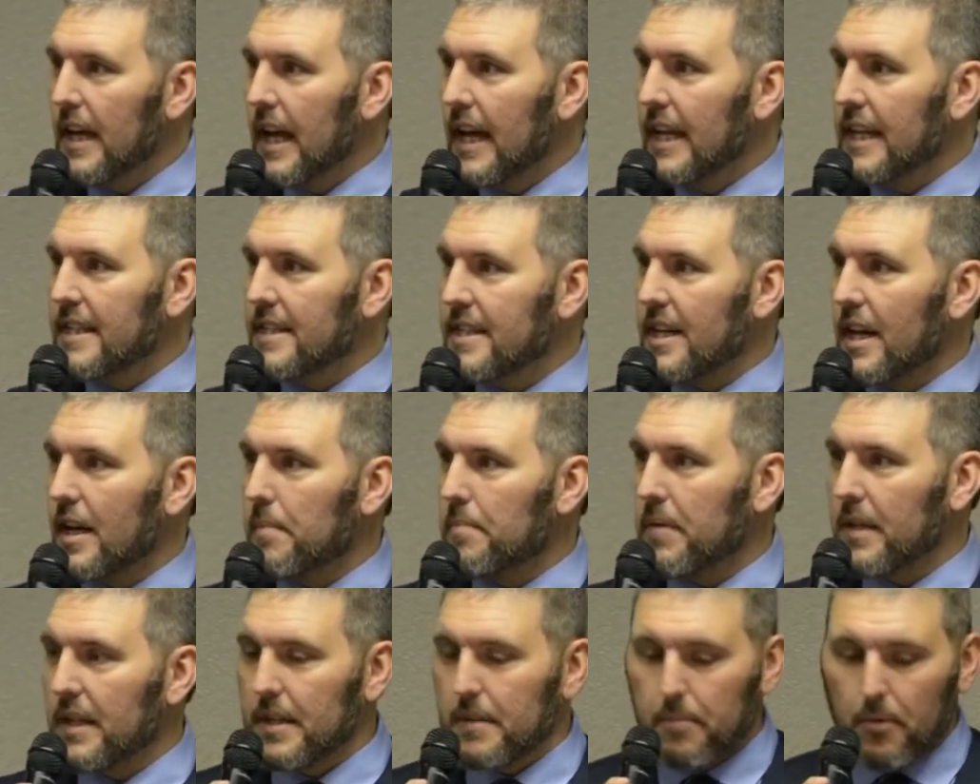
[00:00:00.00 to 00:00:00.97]
And he's got to
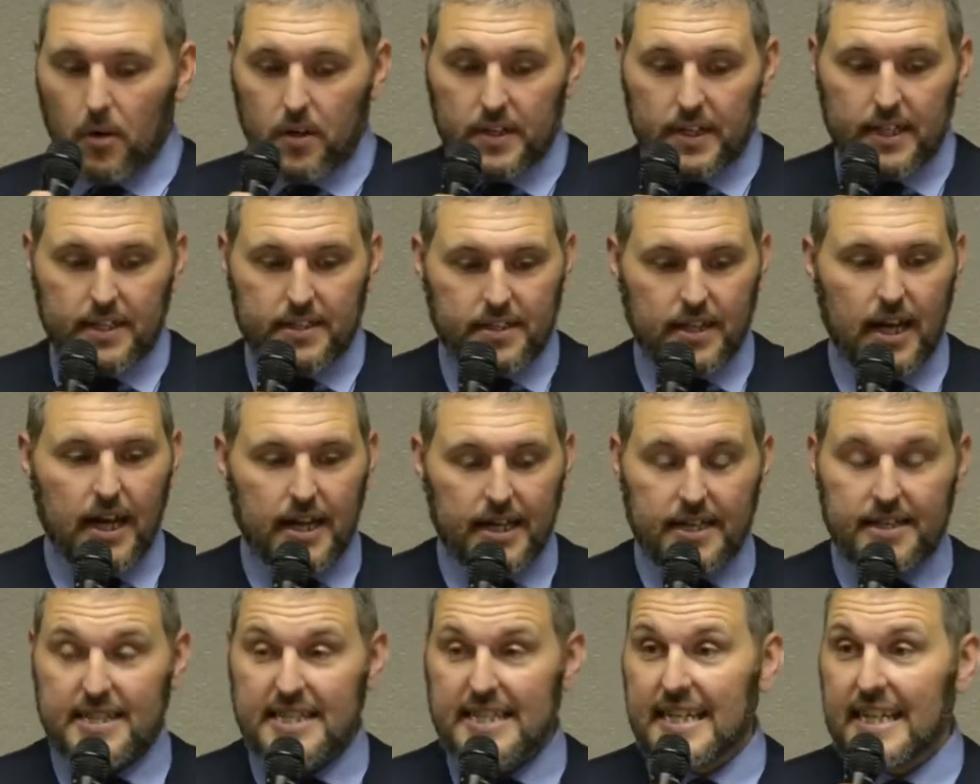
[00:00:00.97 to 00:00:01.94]
play the part of the
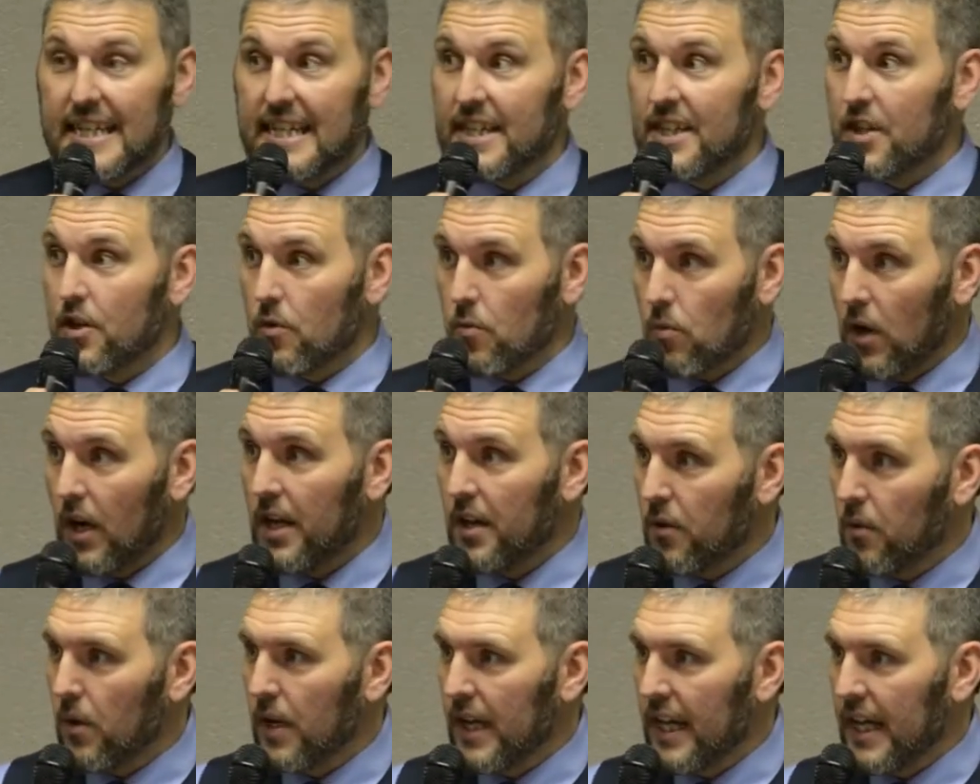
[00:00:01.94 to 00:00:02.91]
antagonist and get in there right
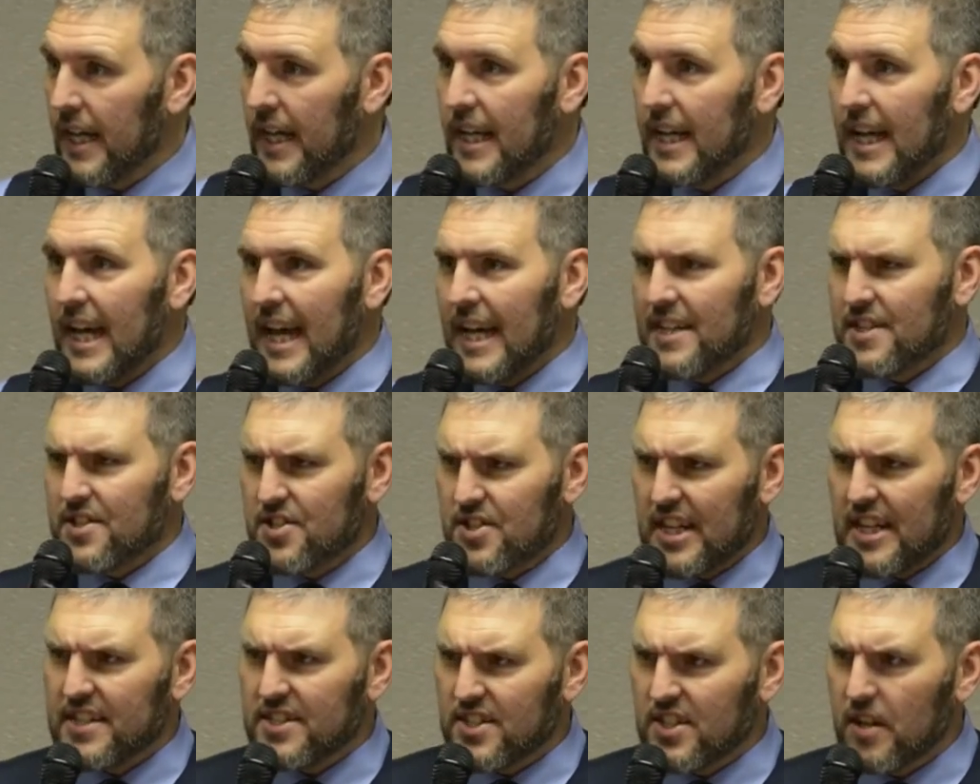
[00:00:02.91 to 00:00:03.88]
away and
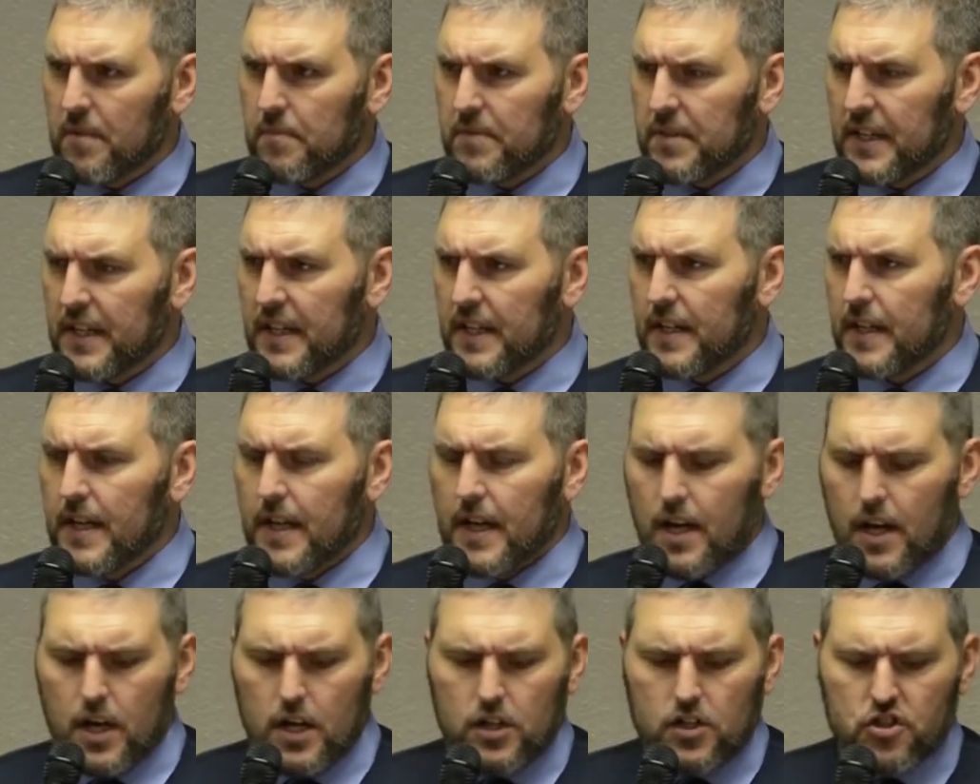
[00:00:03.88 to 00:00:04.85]
say something
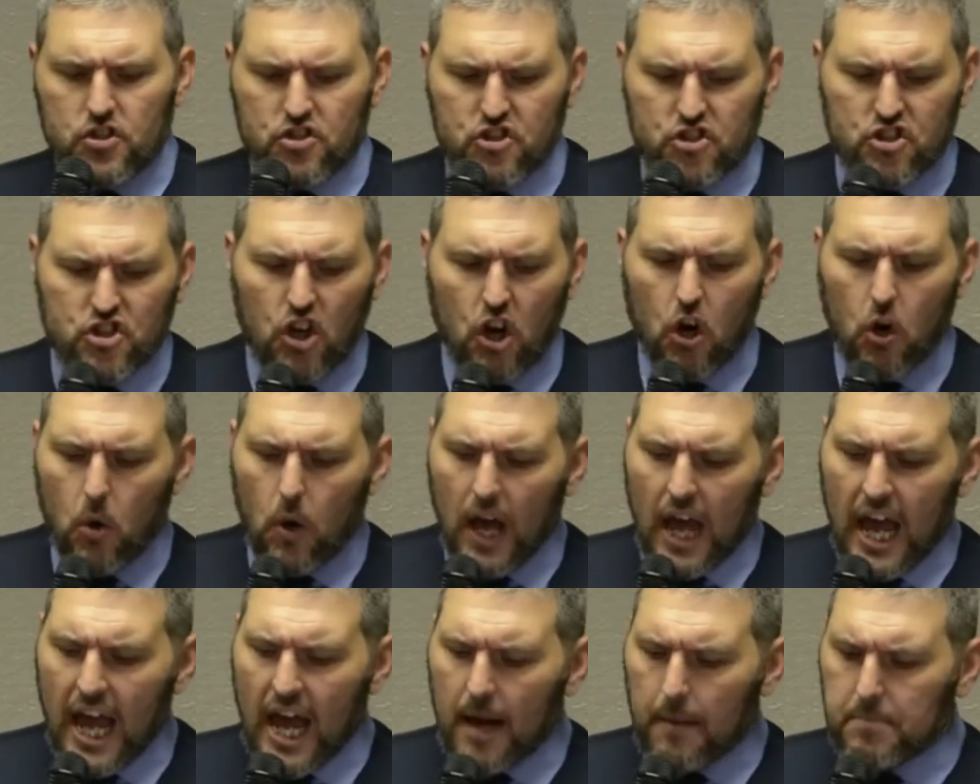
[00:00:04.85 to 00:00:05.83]
so
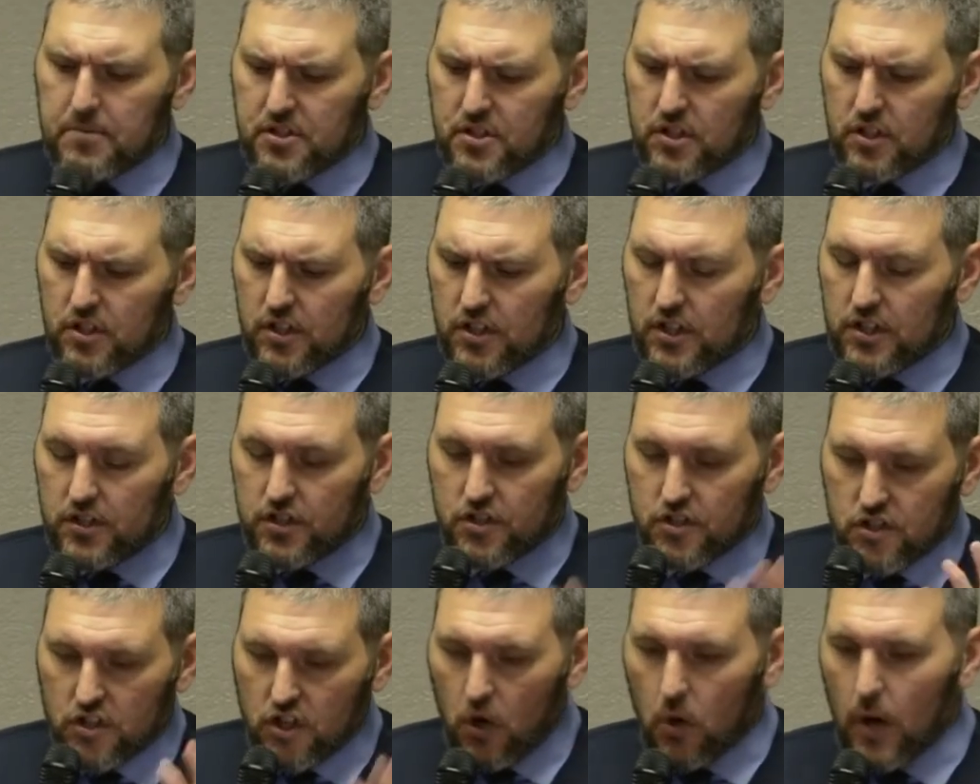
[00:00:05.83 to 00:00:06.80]
absol-
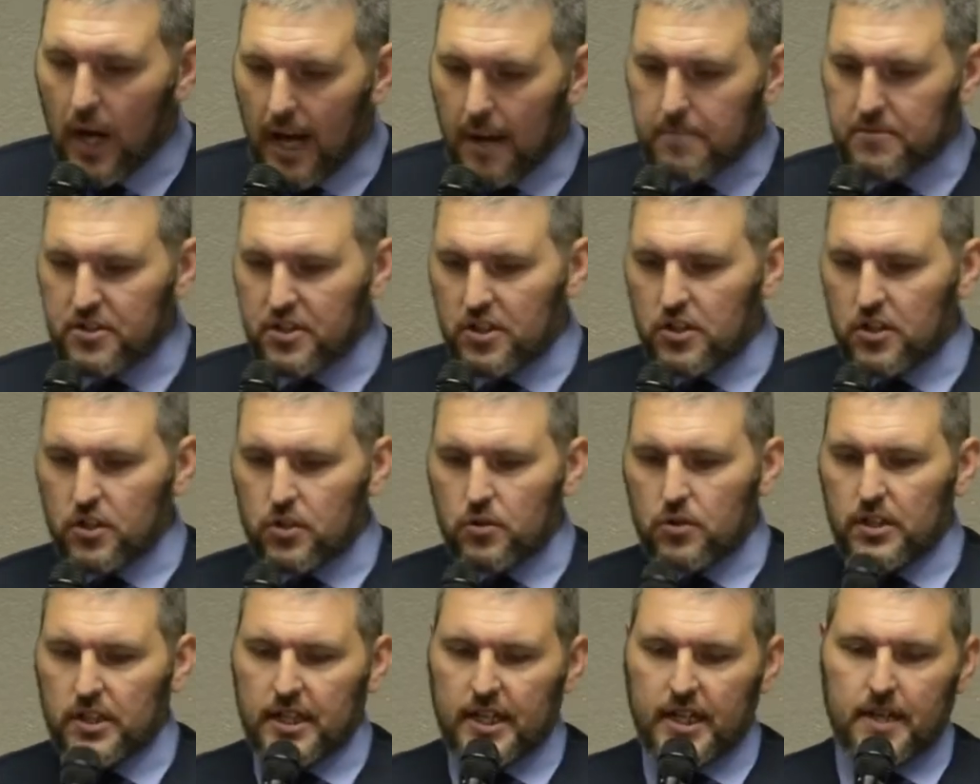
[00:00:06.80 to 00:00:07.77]
so
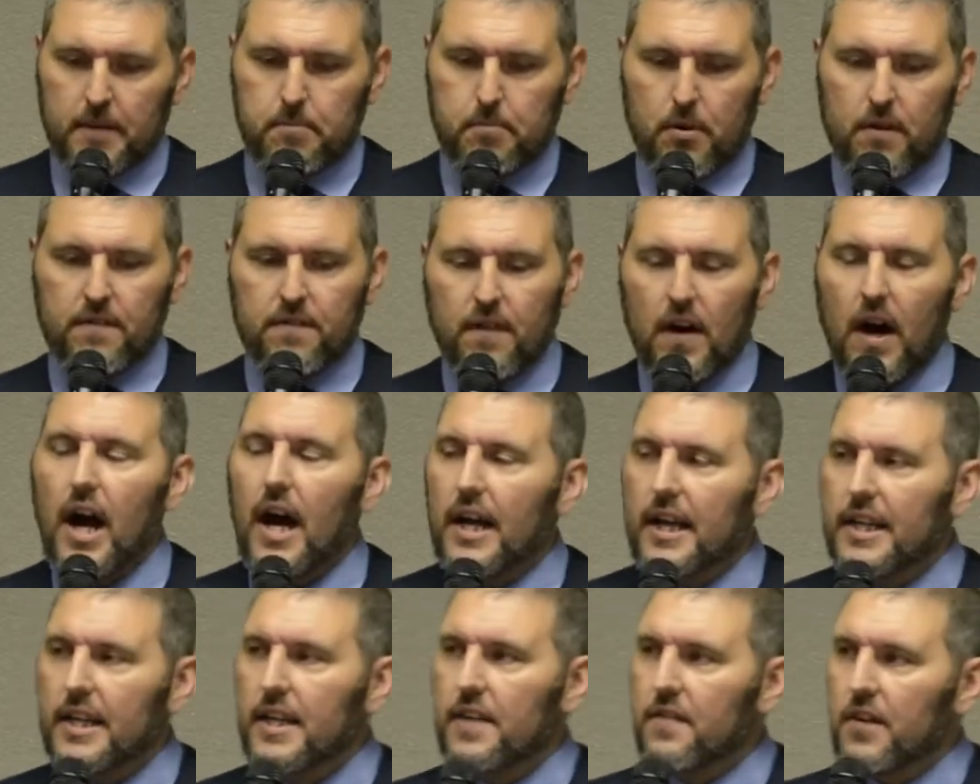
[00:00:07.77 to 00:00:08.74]
absolutely
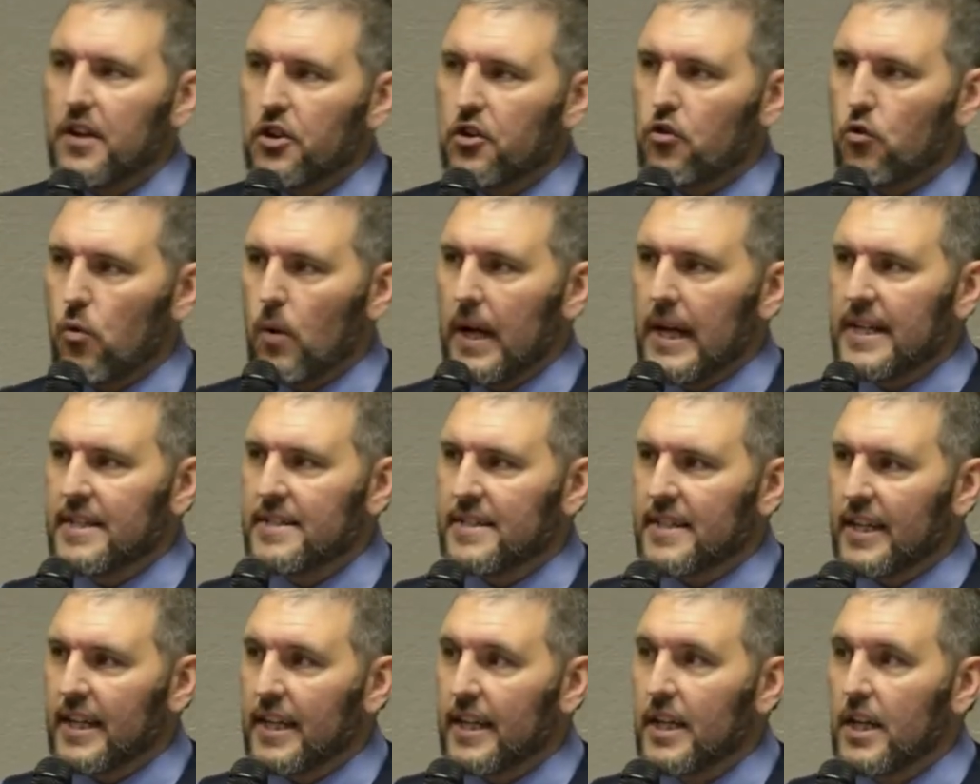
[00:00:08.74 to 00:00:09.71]
provocative and
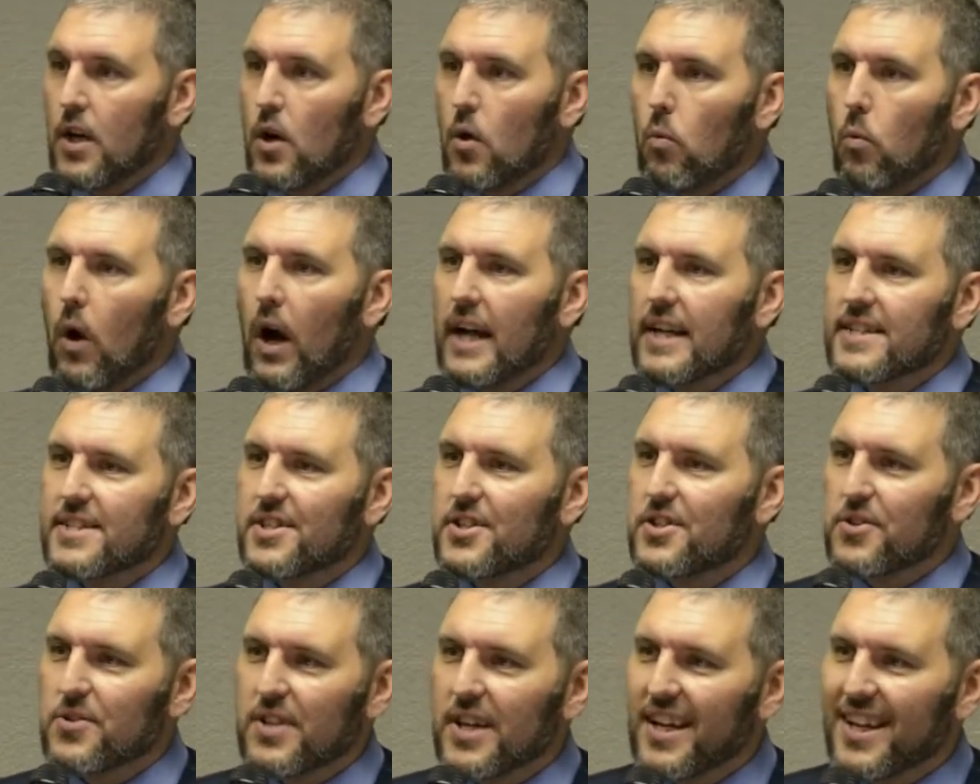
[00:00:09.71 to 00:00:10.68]
crazy. Why does he
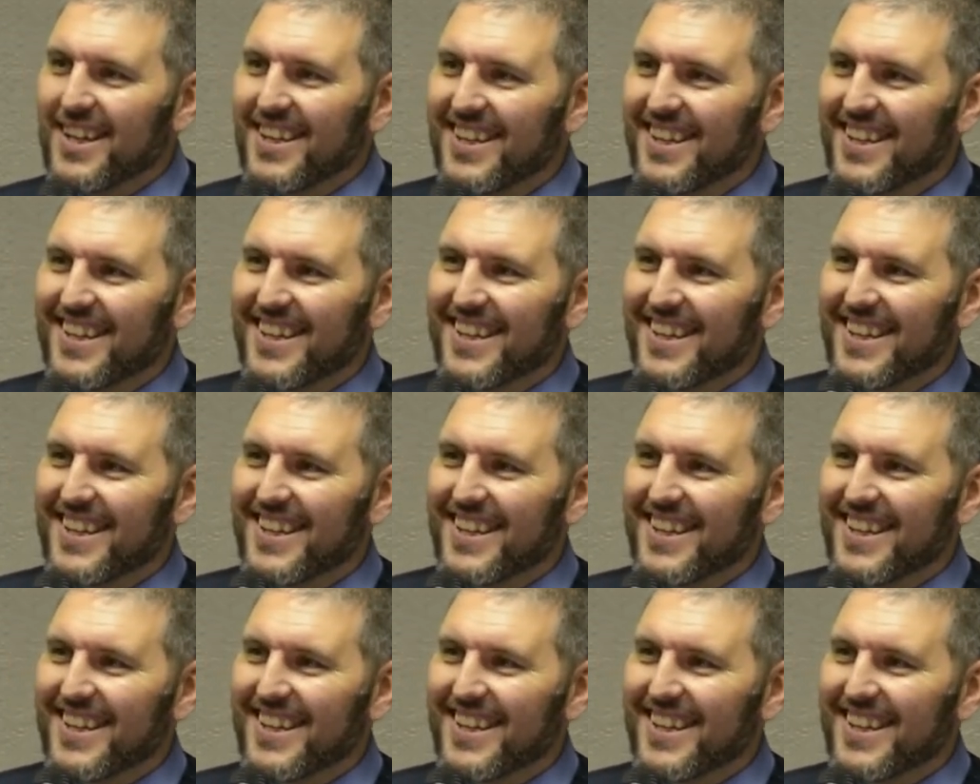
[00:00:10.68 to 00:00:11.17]
do that?